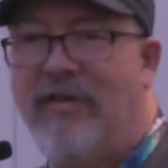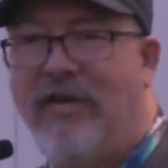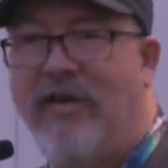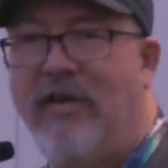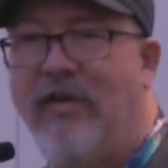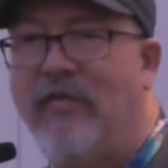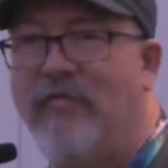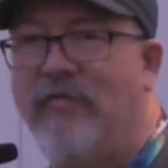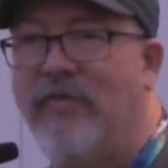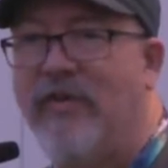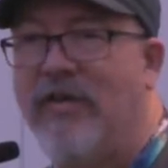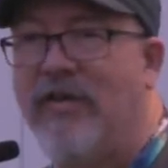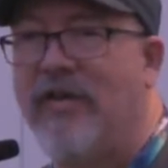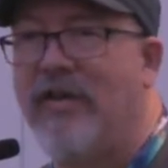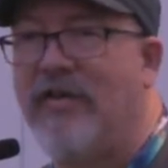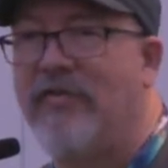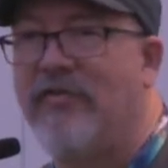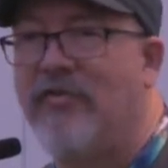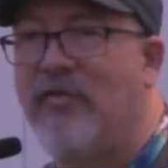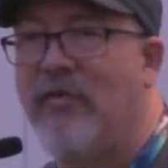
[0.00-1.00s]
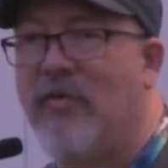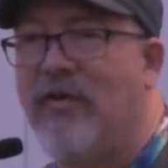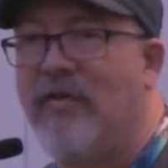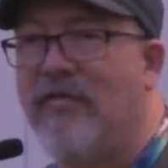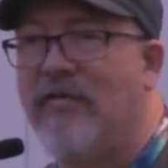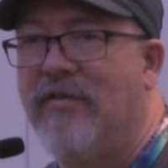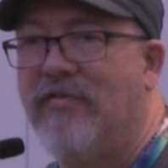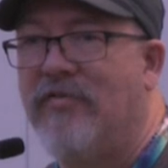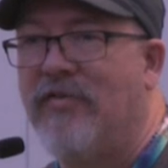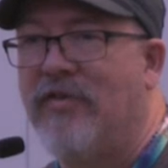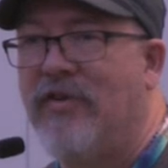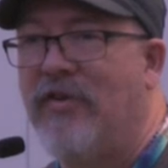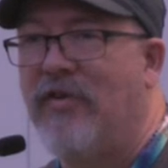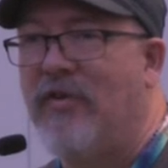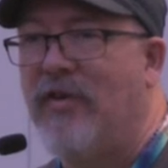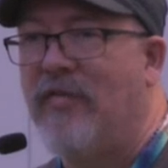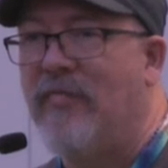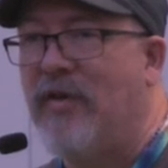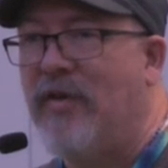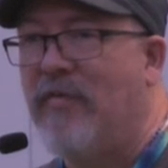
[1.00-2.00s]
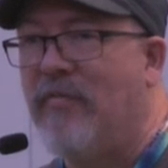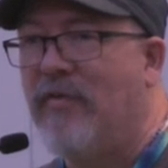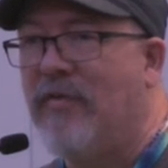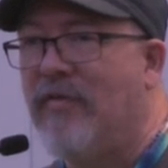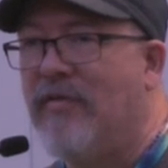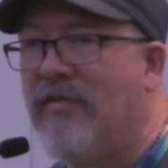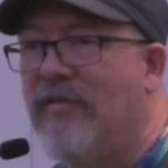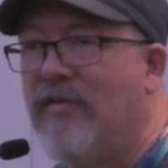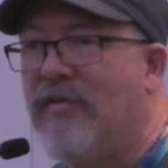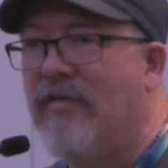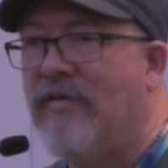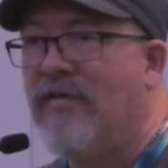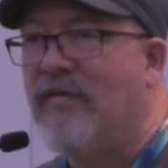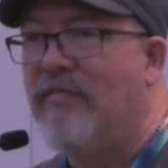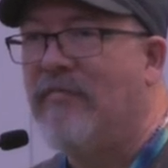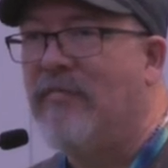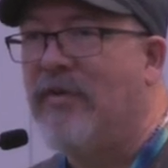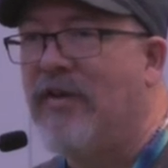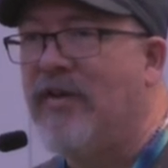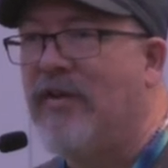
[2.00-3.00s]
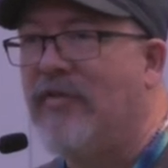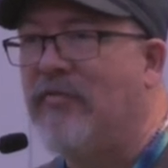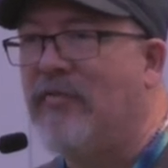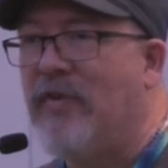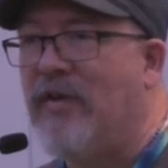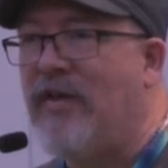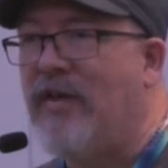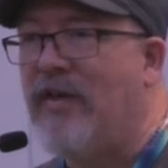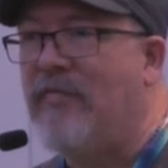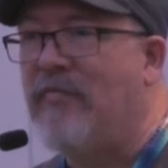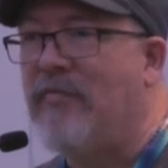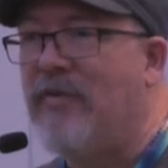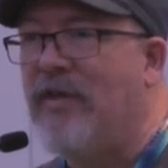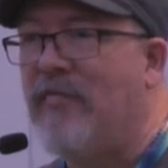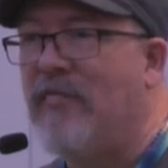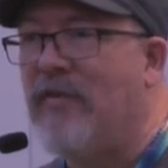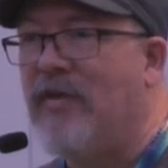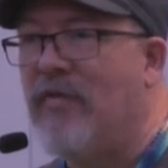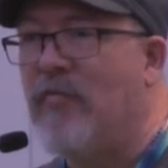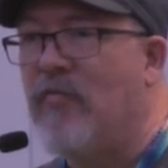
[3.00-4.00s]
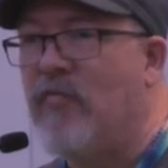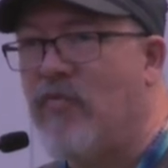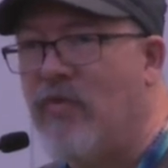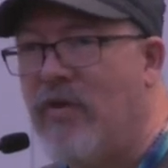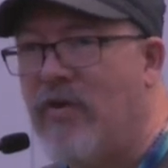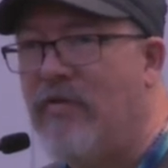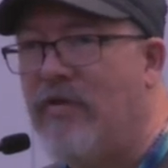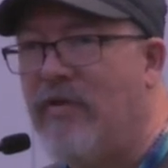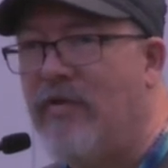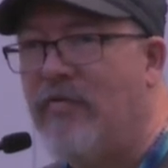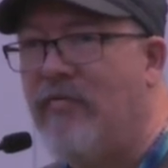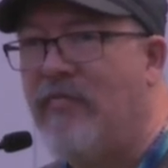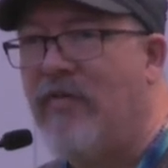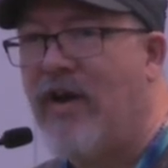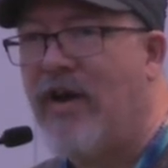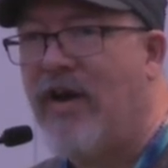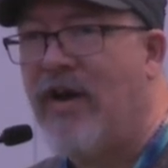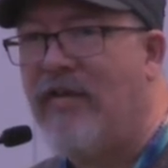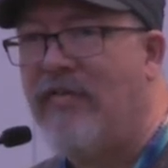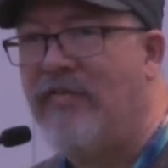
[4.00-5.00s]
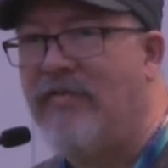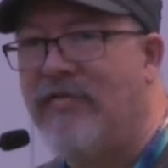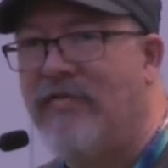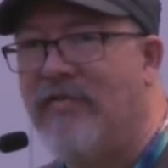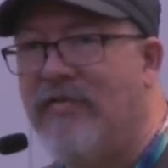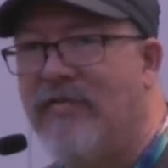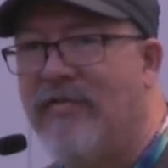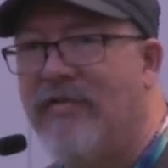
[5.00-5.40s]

ill feelings toward the security people because we keep giving them weird advice,